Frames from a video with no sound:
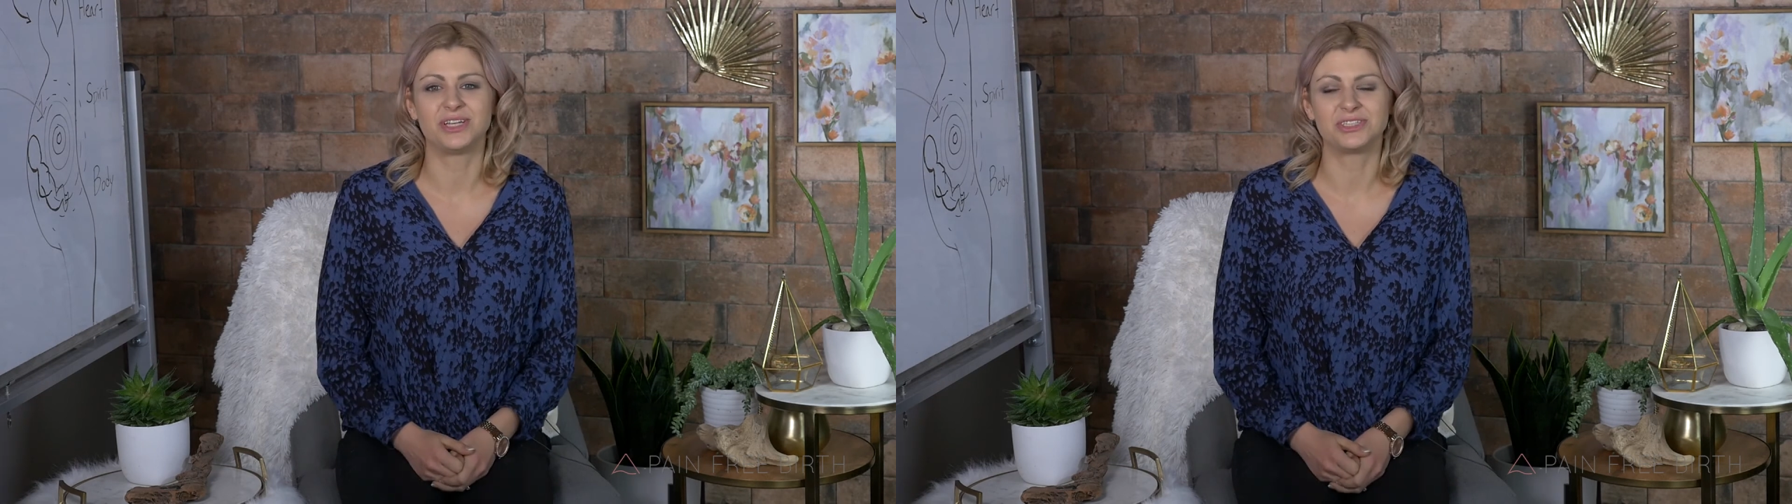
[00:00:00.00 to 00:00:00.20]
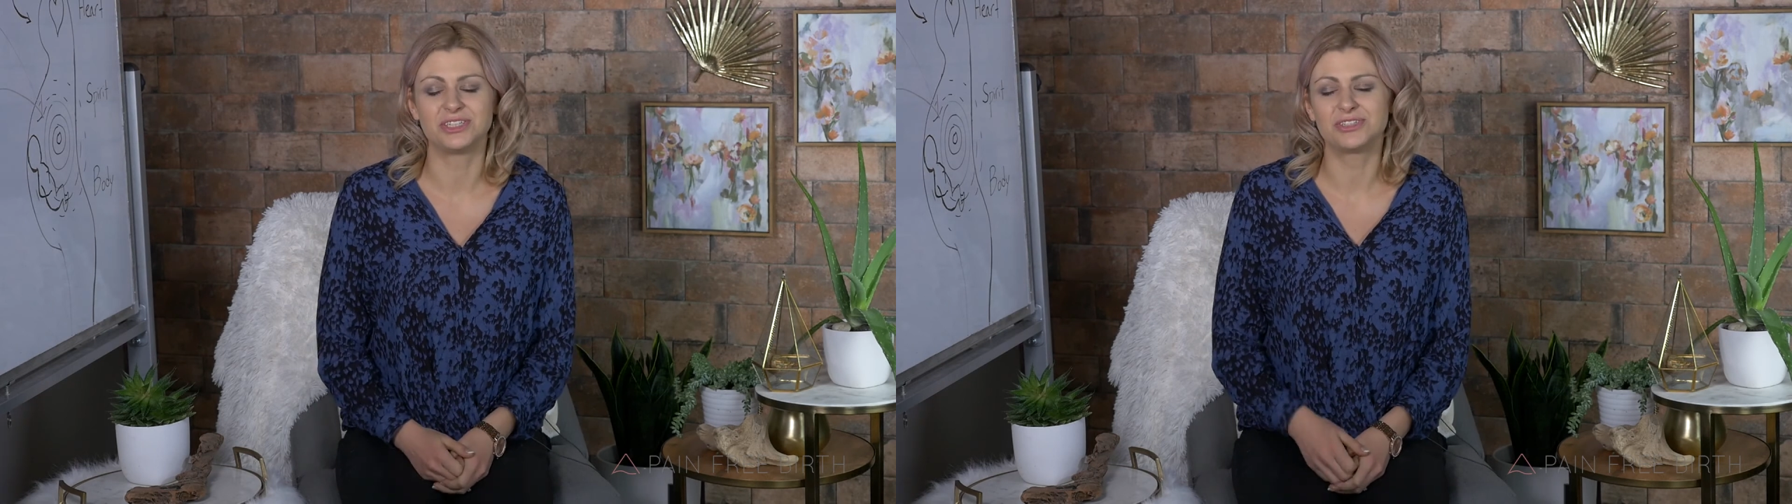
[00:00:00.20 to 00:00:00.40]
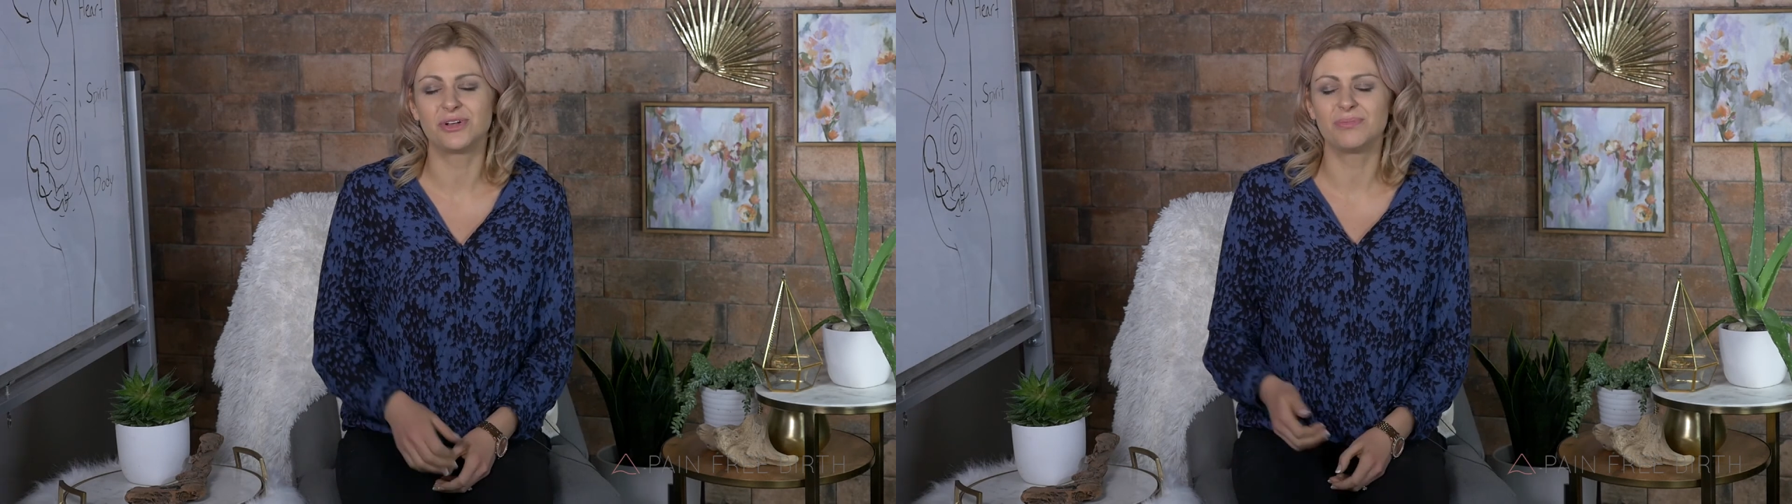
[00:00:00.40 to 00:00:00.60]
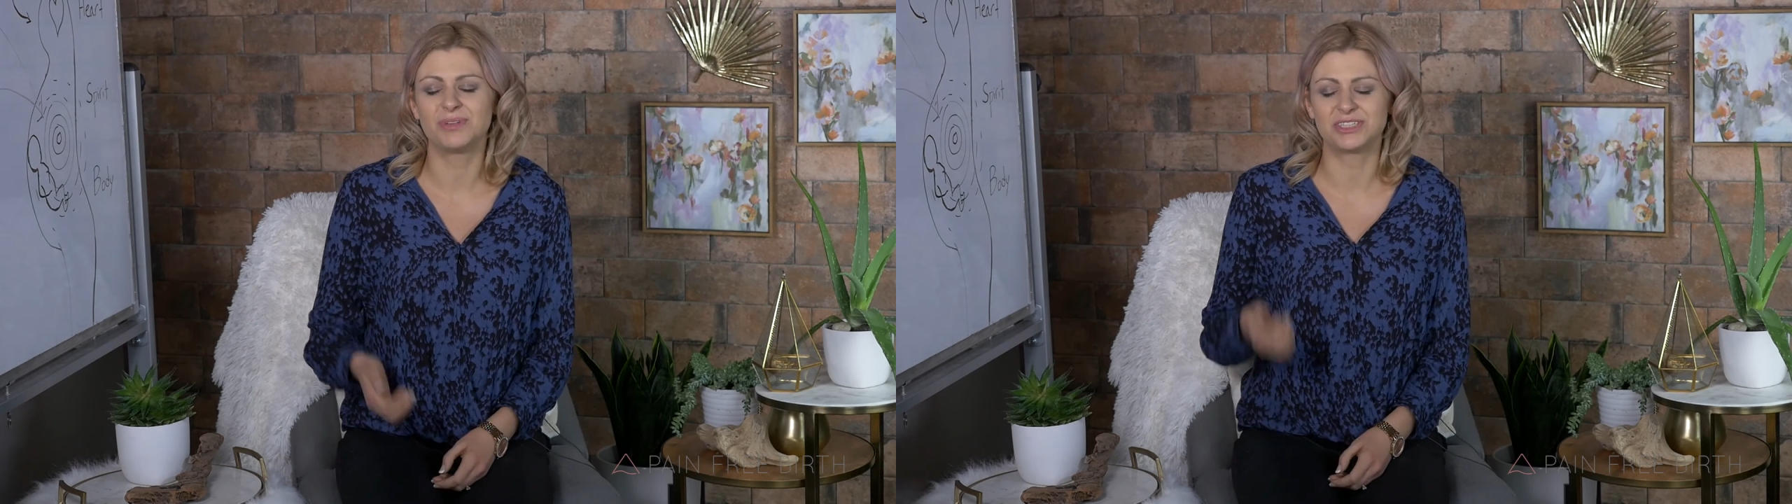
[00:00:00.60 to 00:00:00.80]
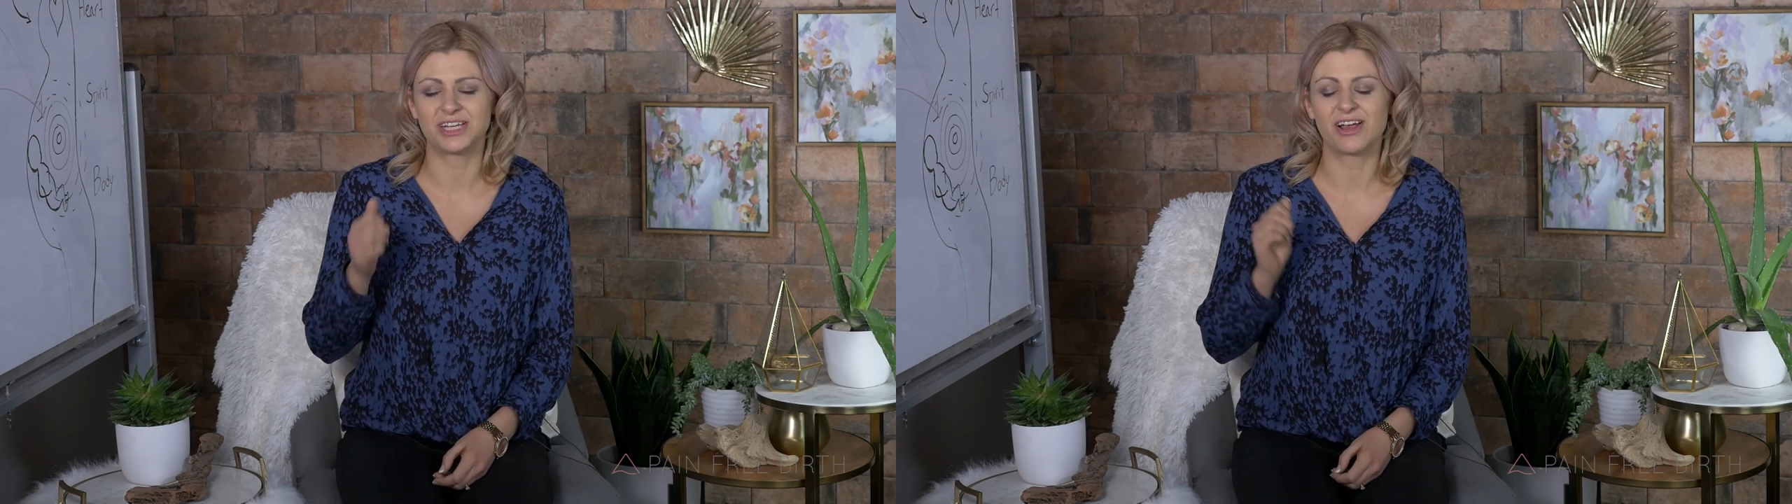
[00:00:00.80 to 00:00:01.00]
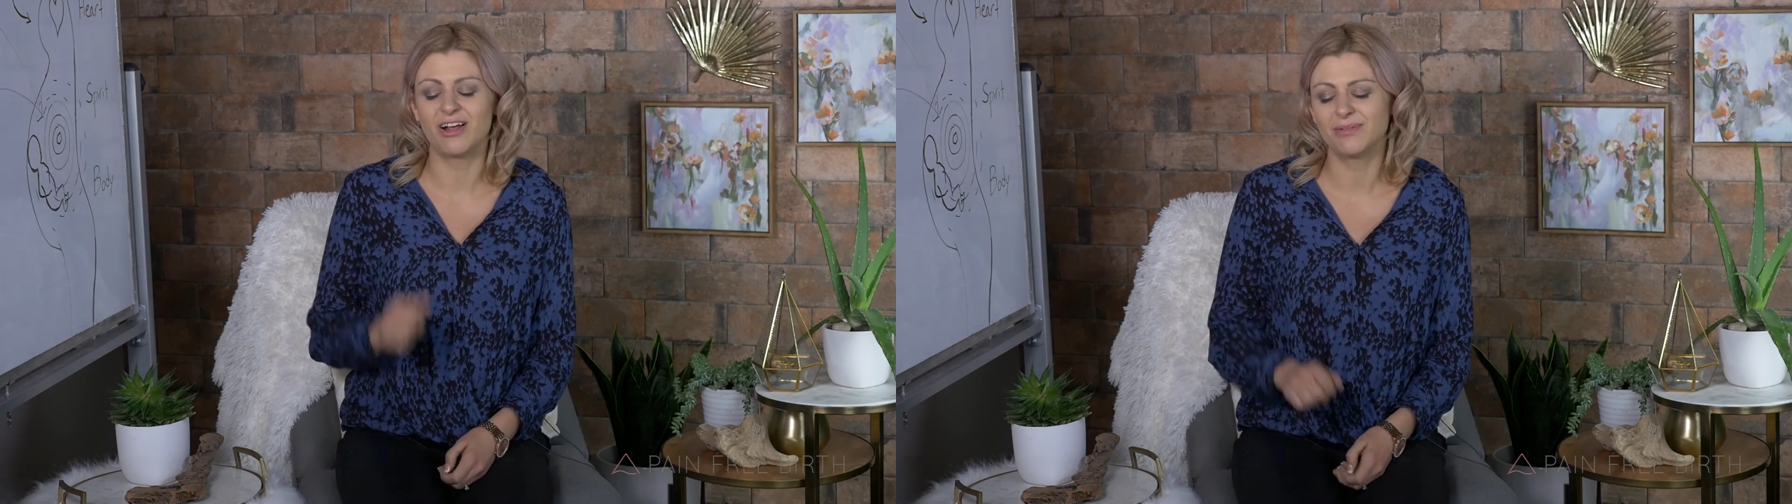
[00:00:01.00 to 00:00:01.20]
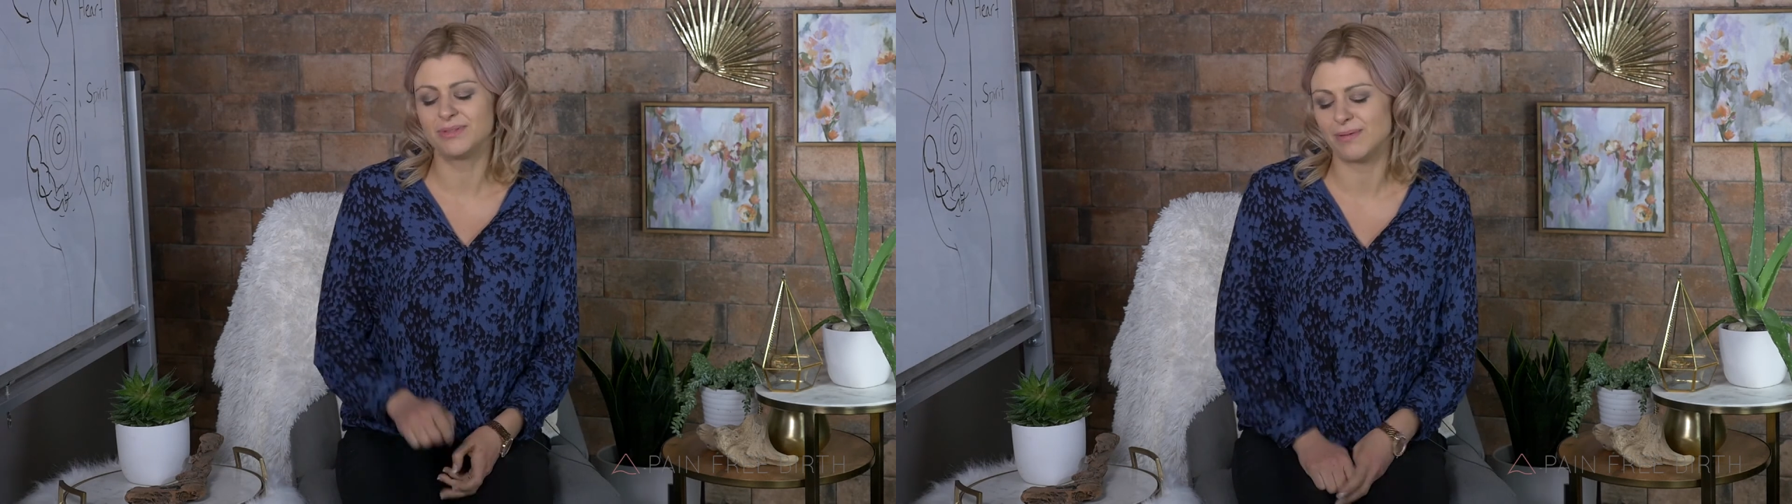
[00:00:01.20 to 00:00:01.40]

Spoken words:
She called me